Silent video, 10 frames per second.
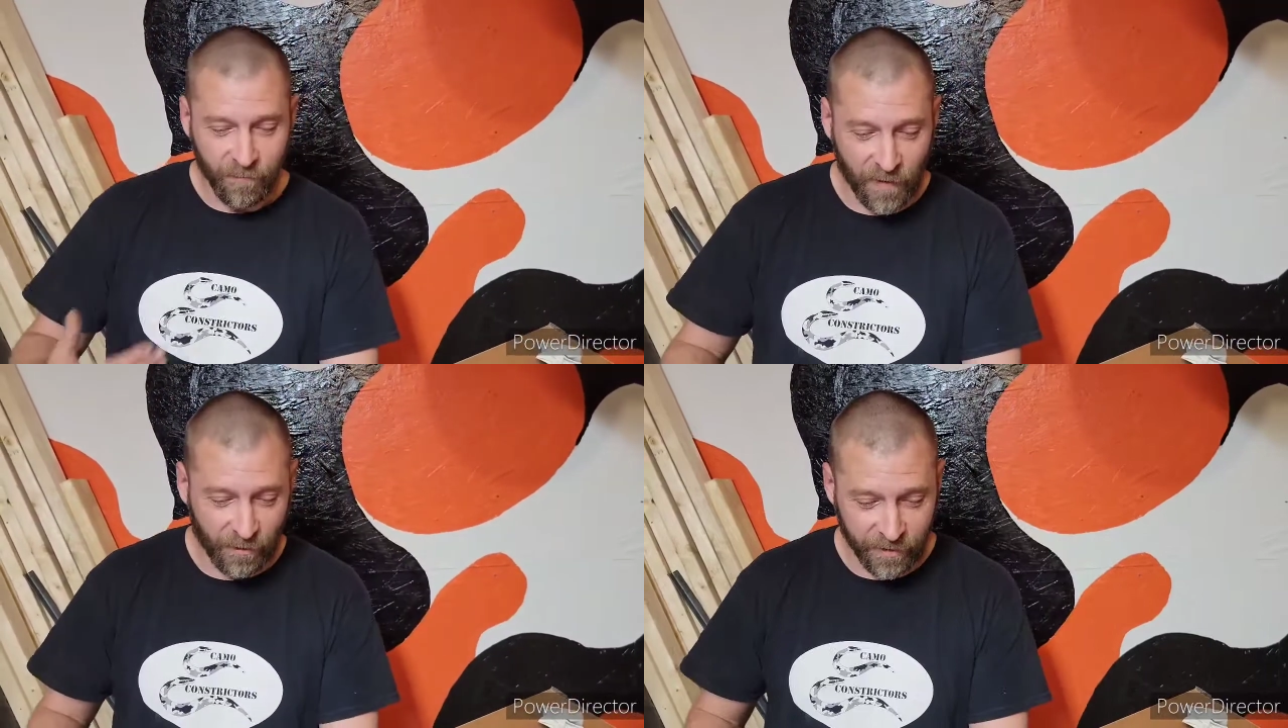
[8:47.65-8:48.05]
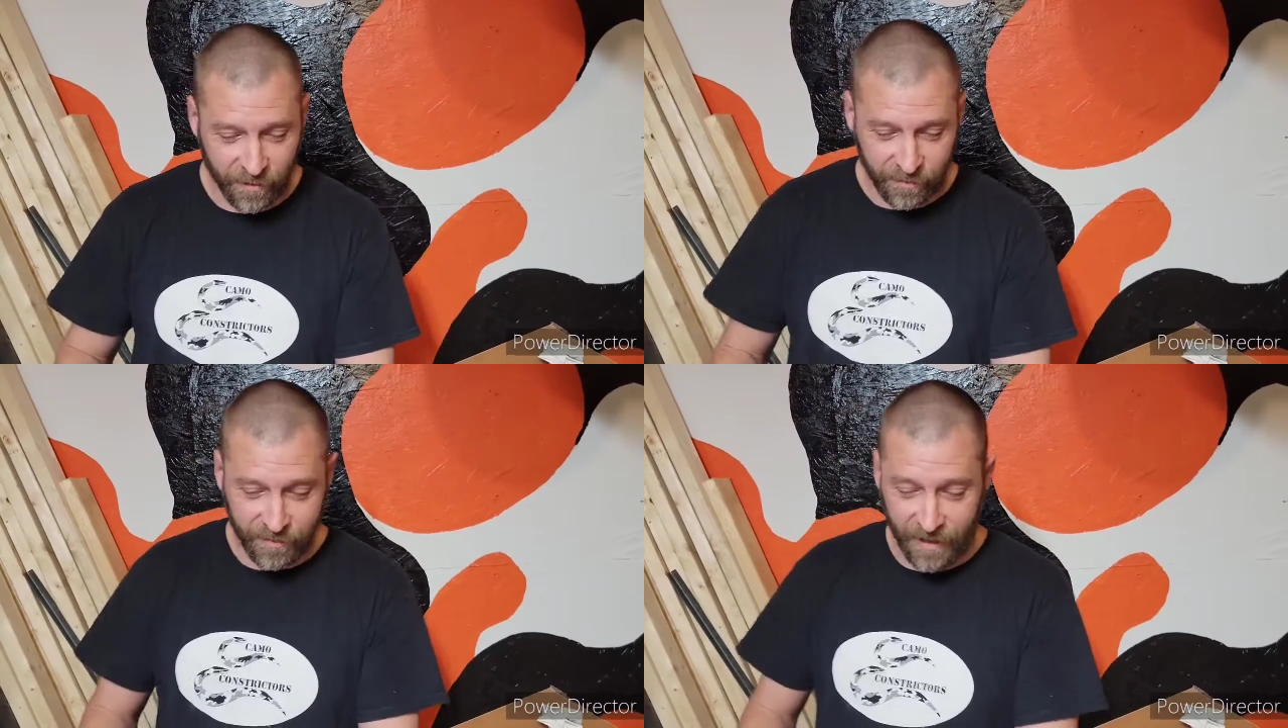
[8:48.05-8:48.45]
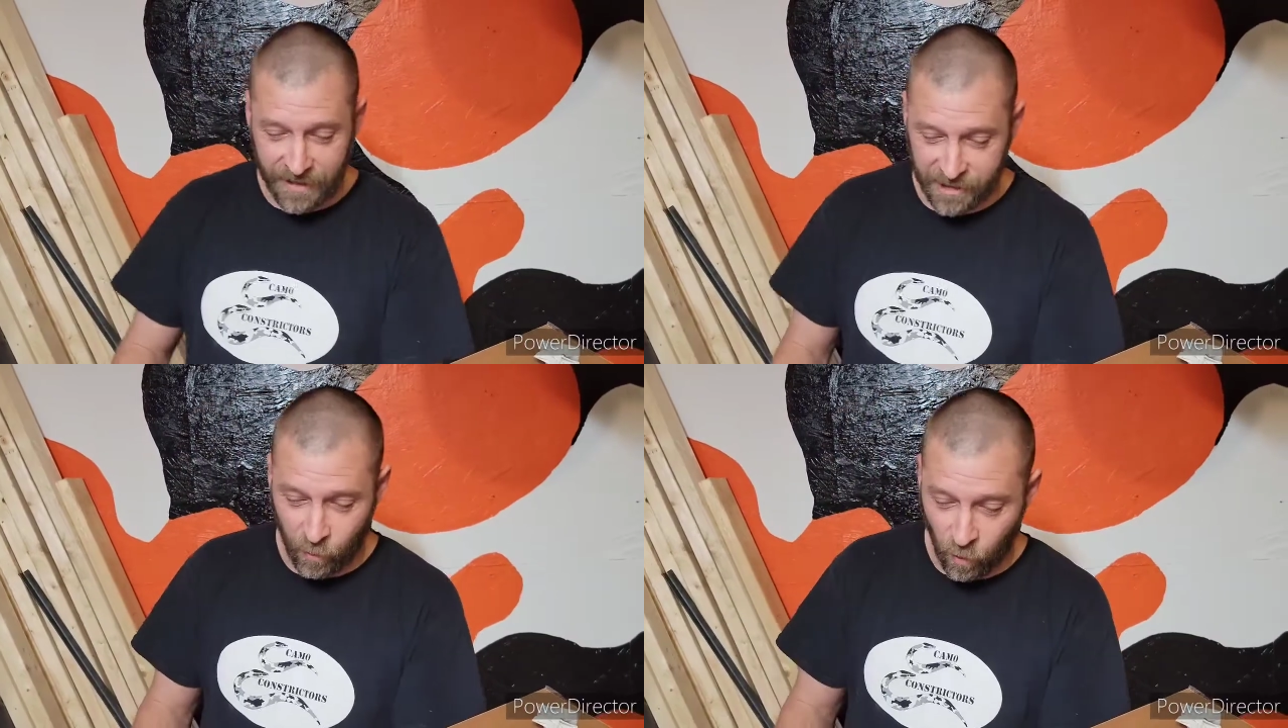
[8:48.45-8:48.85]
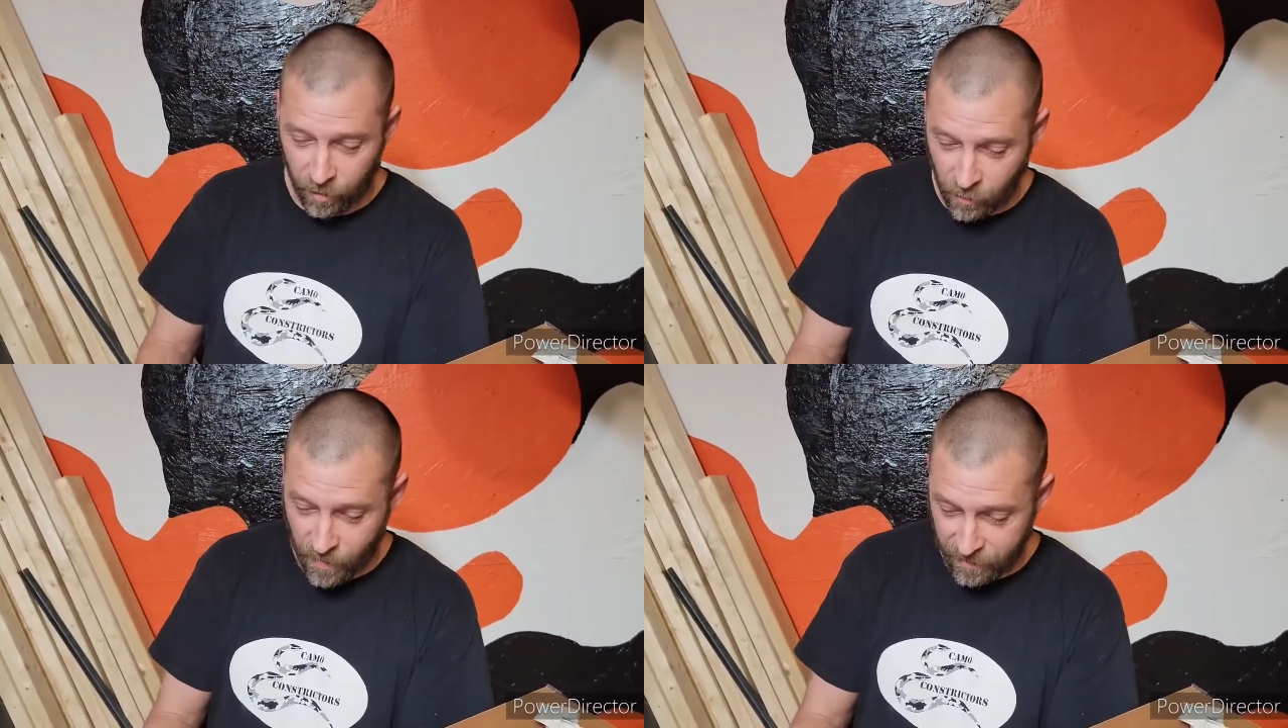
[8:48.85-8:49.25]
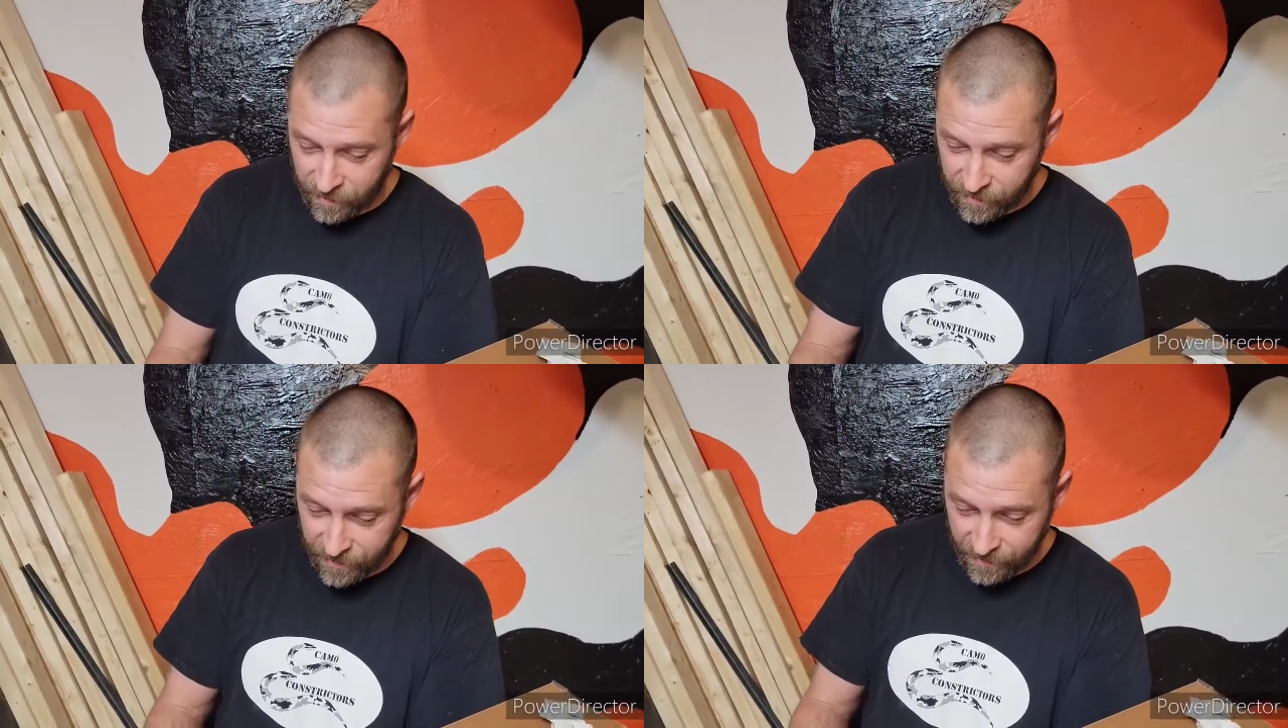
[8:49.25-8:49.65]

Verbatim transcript: Very nice to work with.